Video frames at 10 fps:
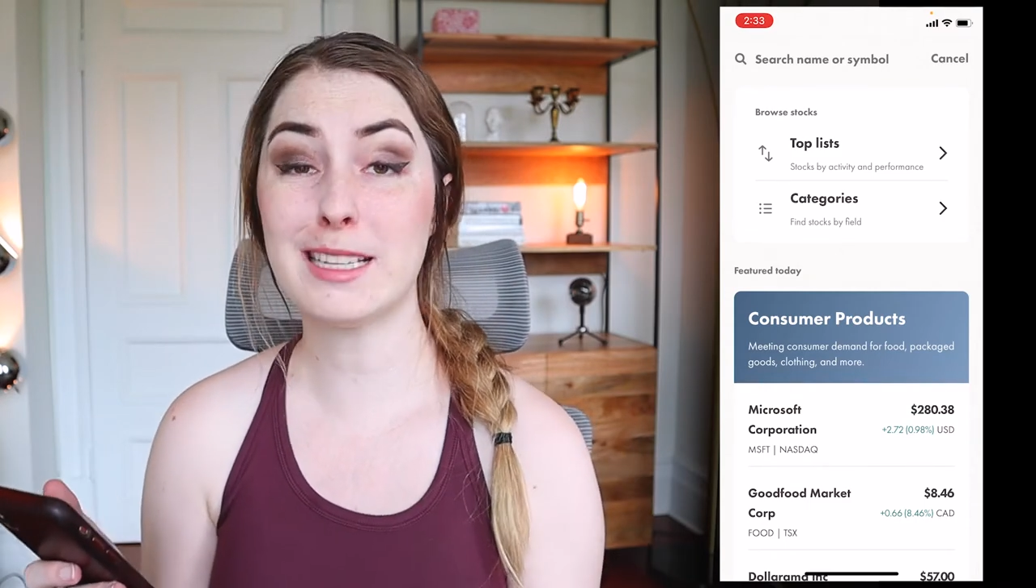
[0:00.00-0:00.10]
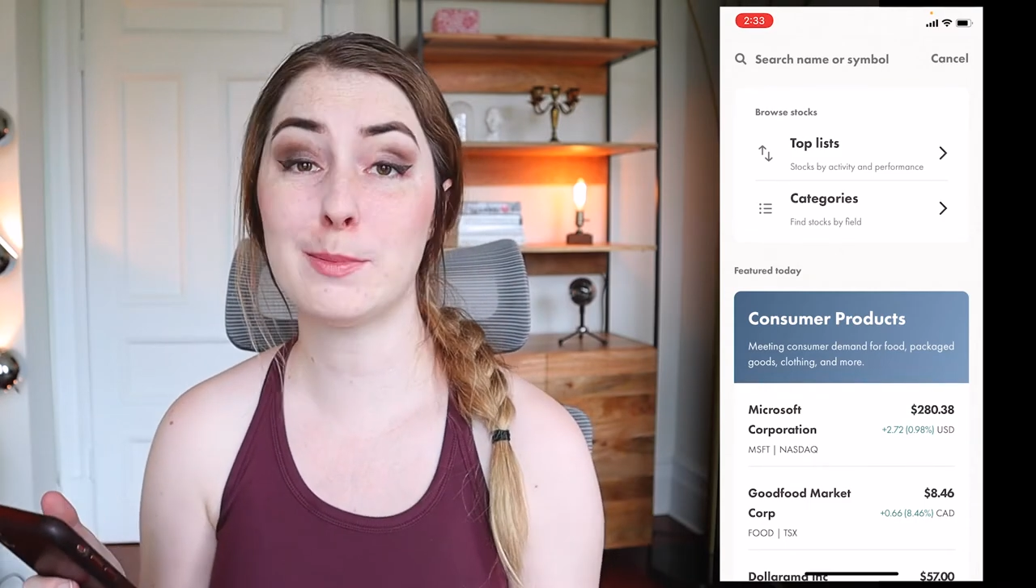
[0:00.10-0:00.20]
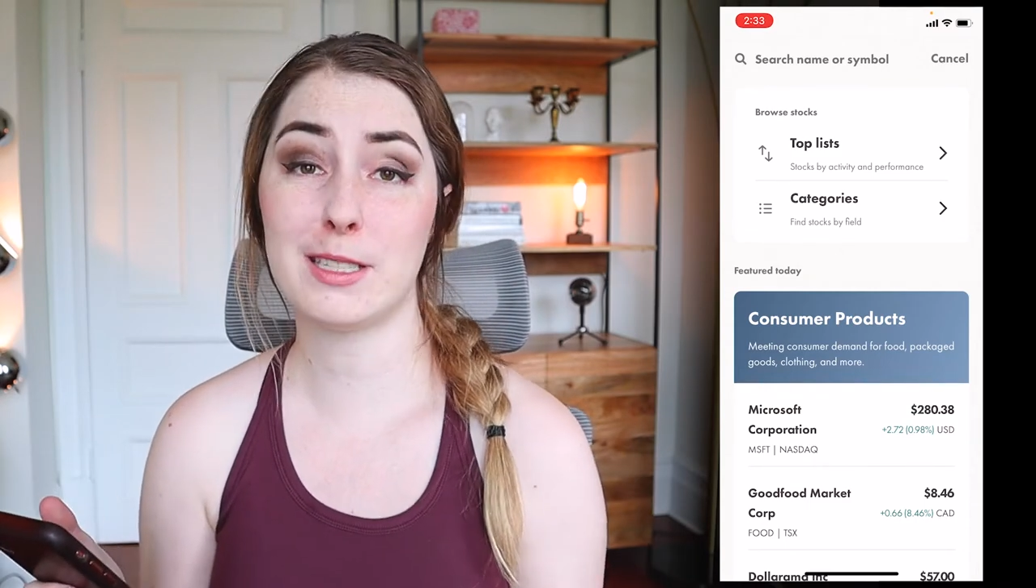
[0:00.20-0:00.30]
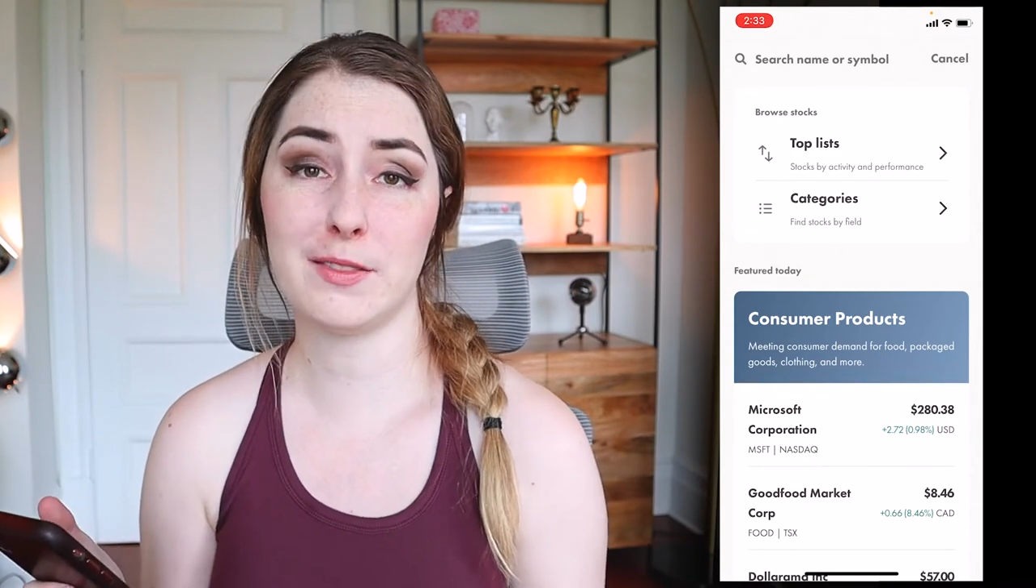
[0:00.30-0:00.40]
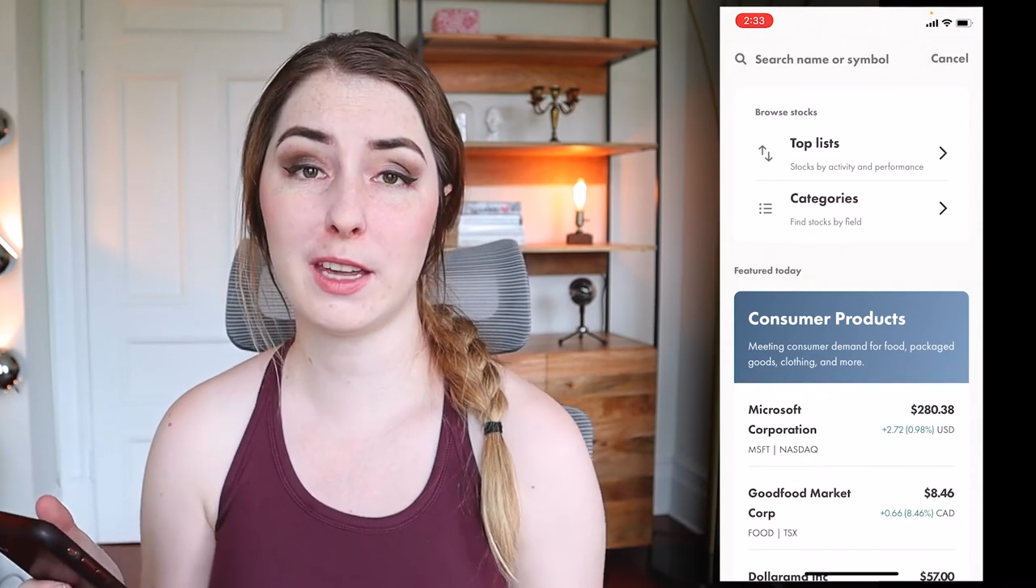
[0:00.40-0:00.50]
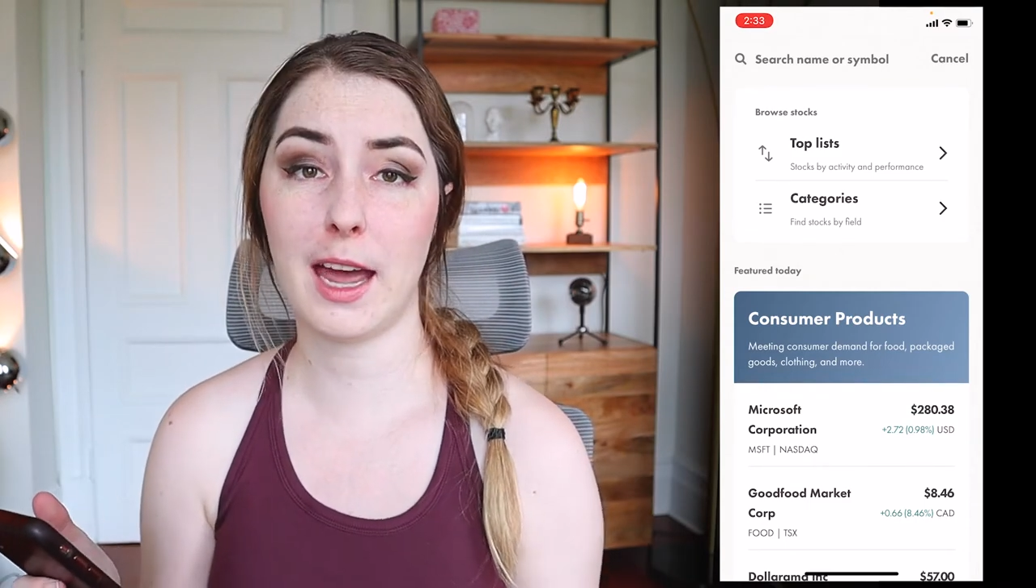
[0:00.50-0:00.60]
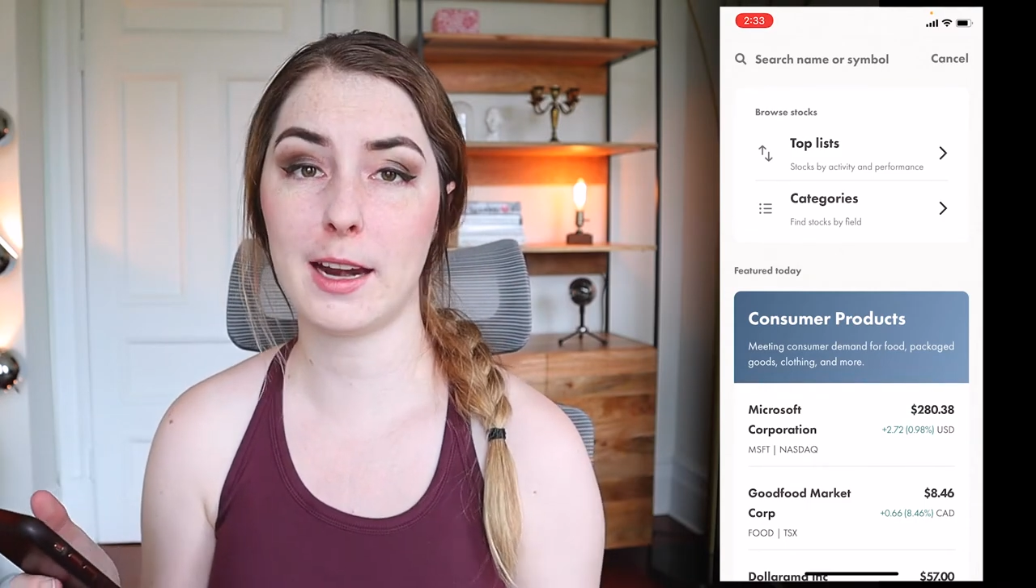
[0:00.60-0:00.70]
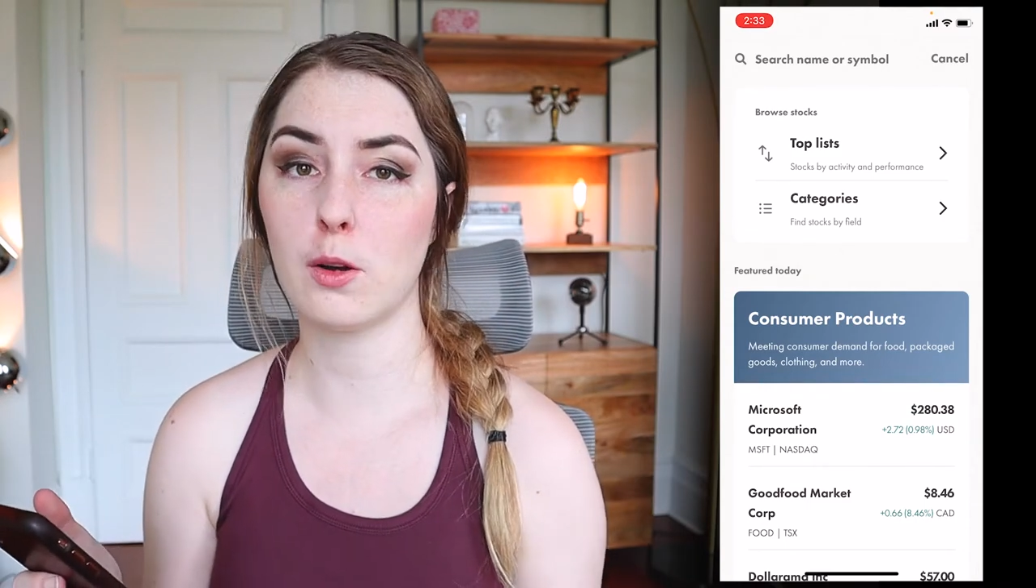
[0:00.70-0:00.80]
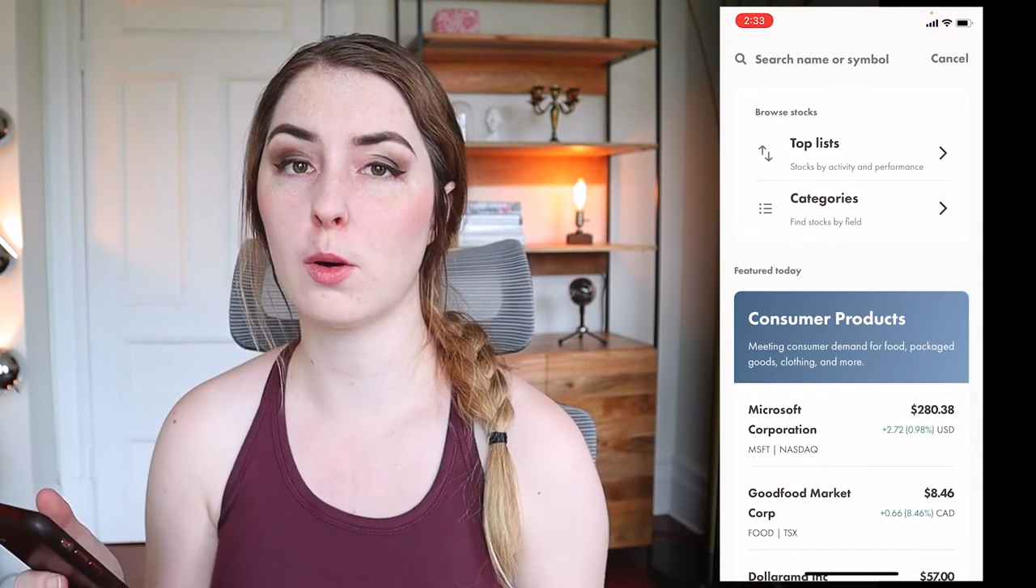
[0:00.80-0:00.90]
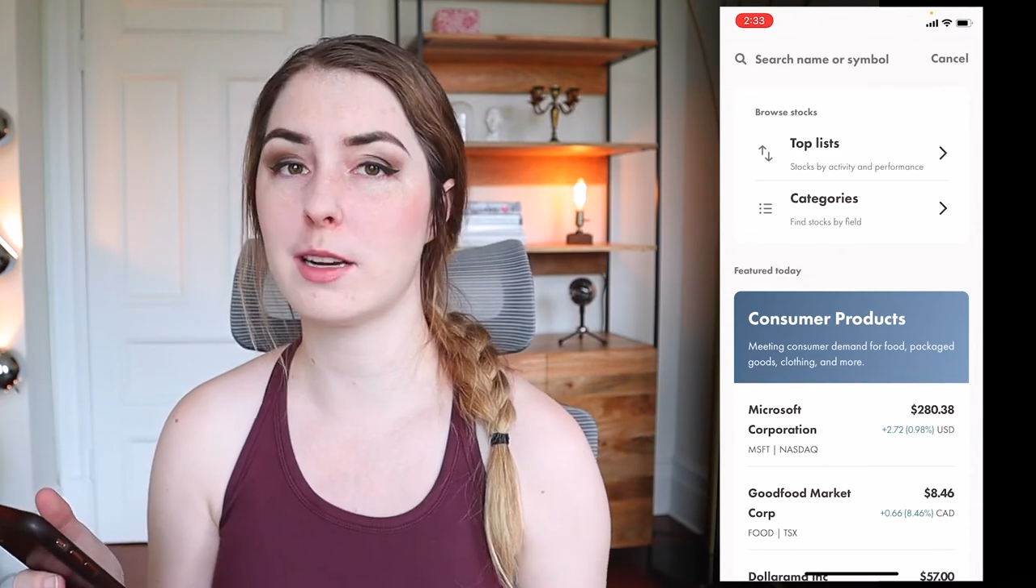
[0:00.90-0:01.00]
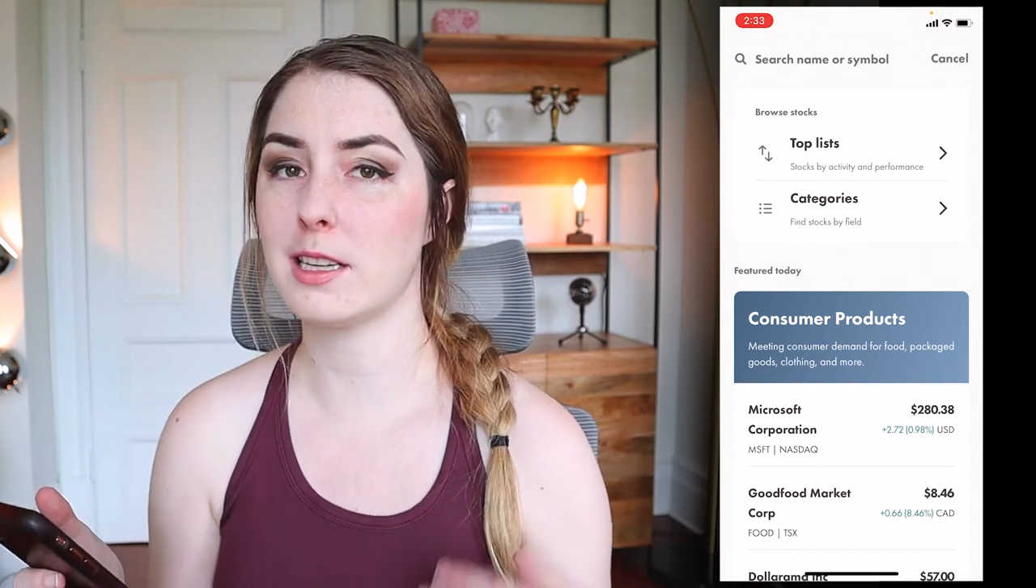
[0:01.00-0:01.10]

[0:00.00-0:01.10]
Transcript: specific categories